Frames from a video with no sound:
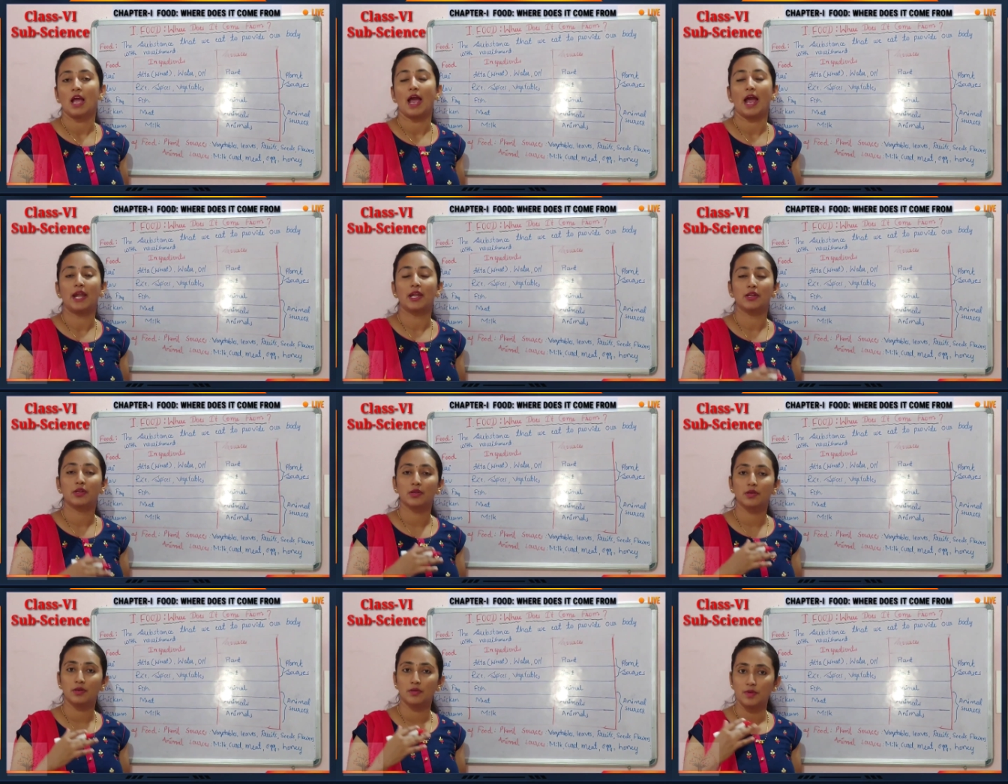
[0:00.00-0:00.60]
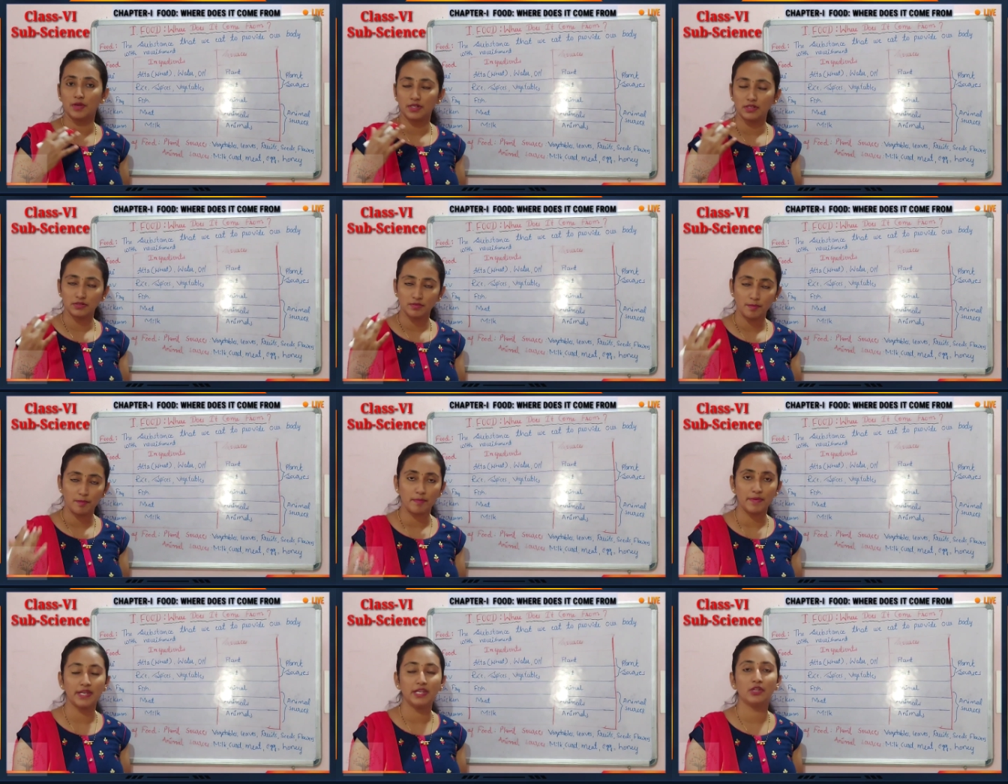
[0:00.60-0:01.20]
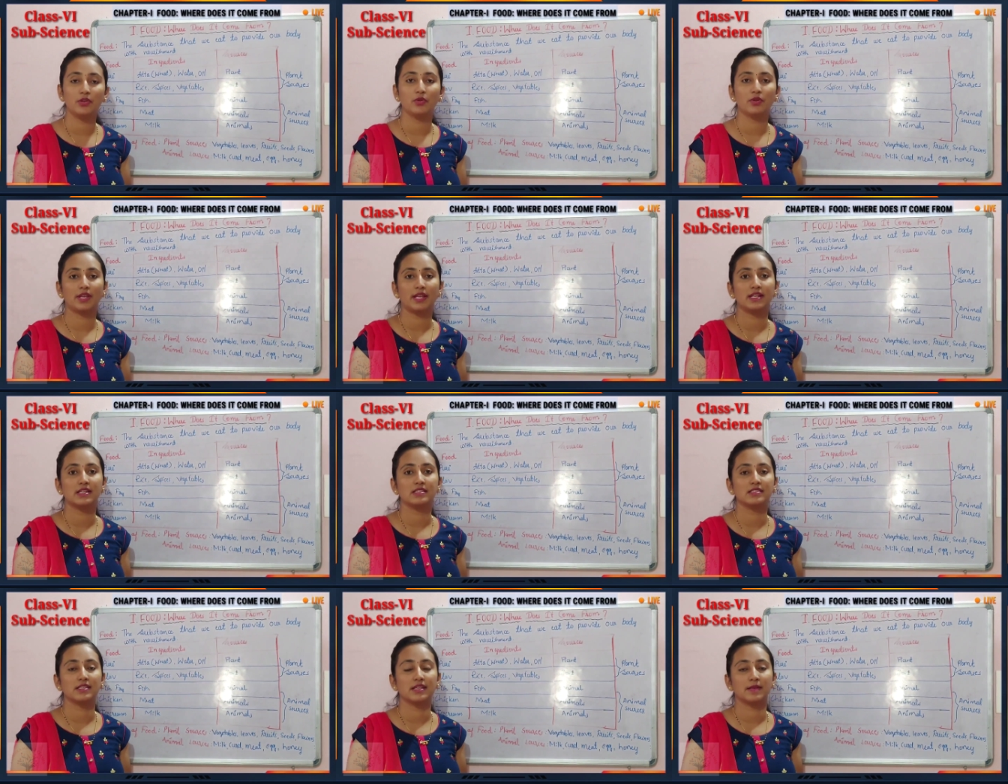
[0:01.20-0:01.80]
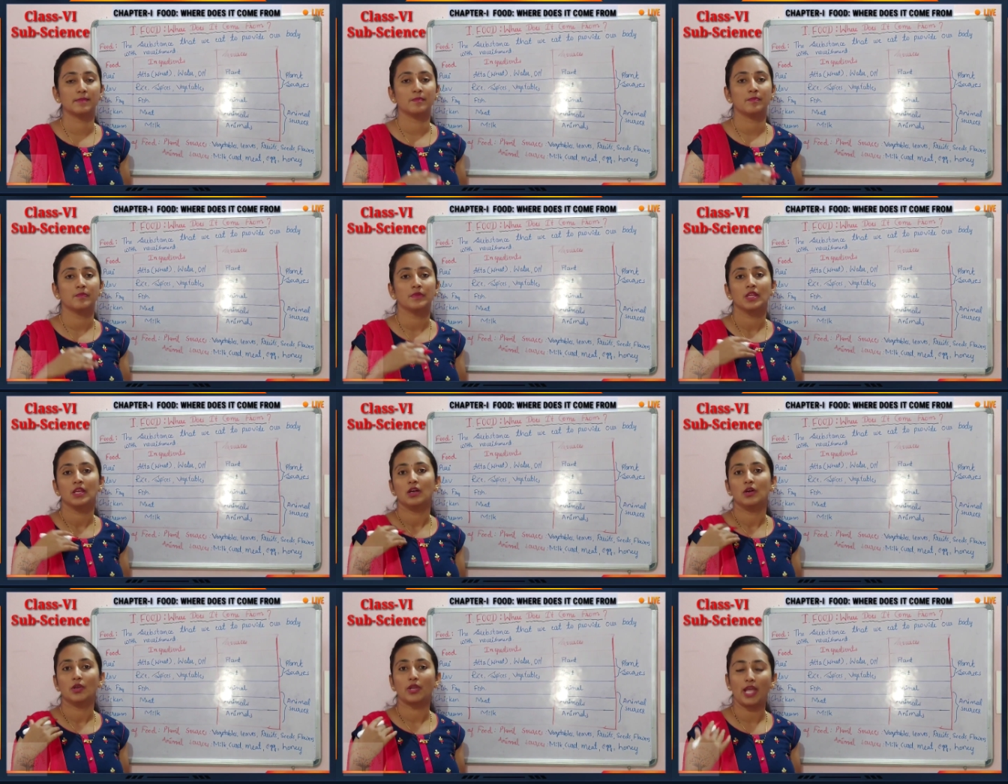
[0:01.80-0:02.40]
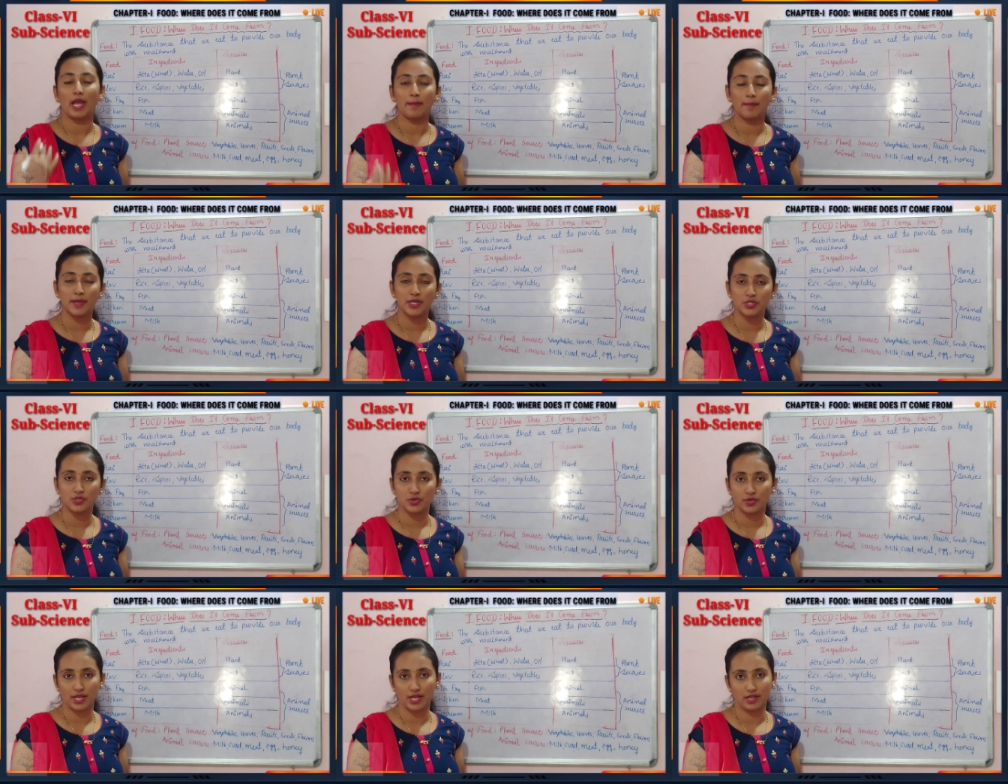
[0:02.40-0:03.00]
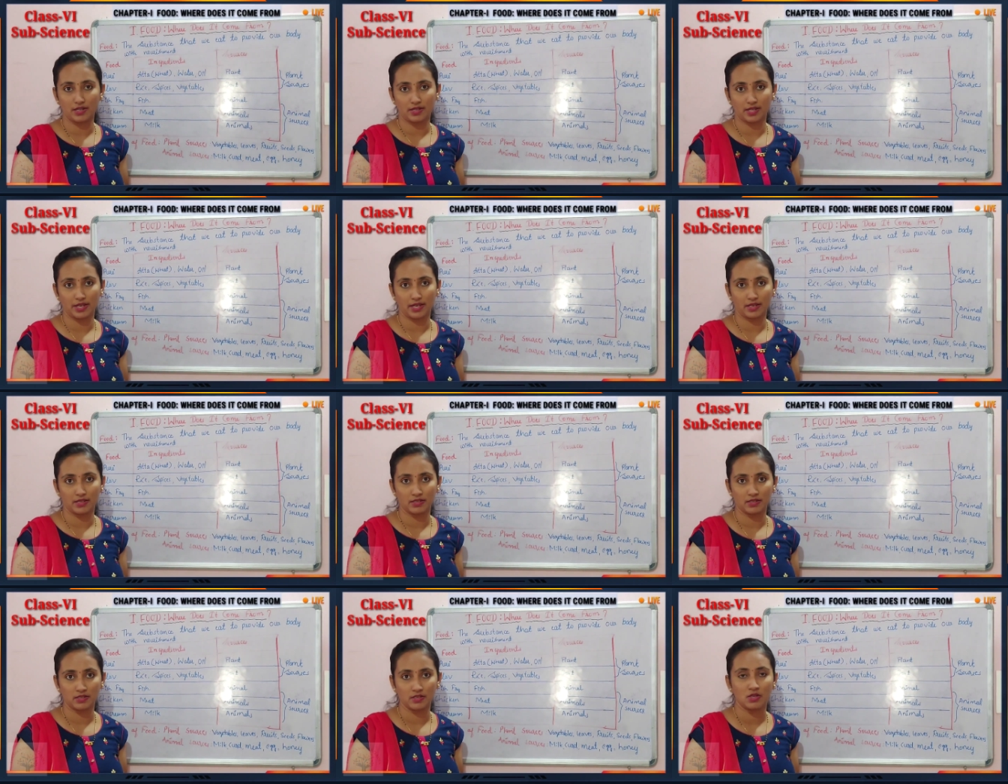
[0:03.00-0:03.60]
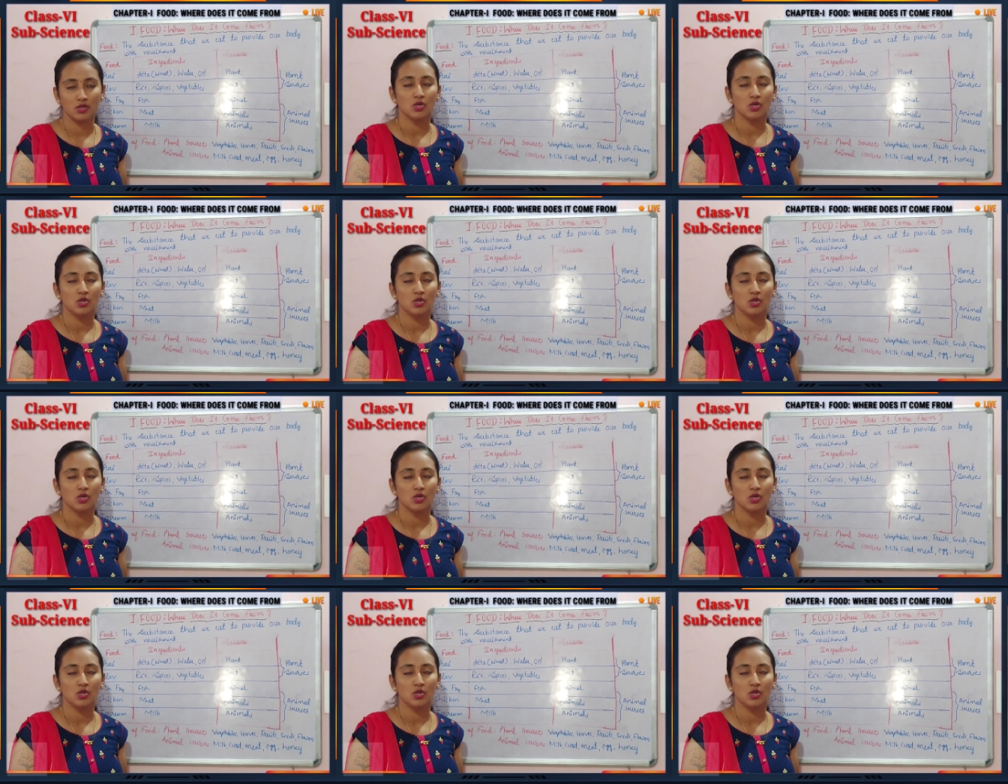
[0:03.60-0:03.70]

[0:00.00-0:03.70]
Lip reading: and mint you can say, cabbage you can take.